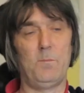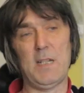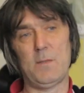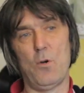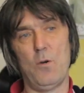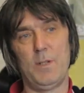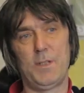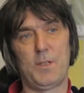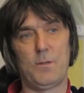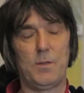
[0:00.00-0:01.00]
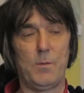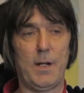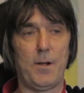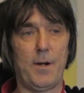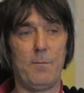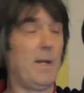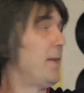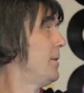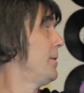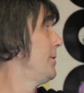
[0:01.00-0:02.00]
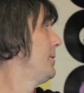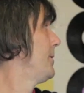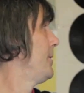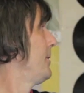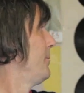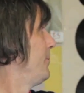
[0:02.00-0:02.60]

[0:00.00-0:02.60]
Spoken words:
Best moment was when I got a Beatles,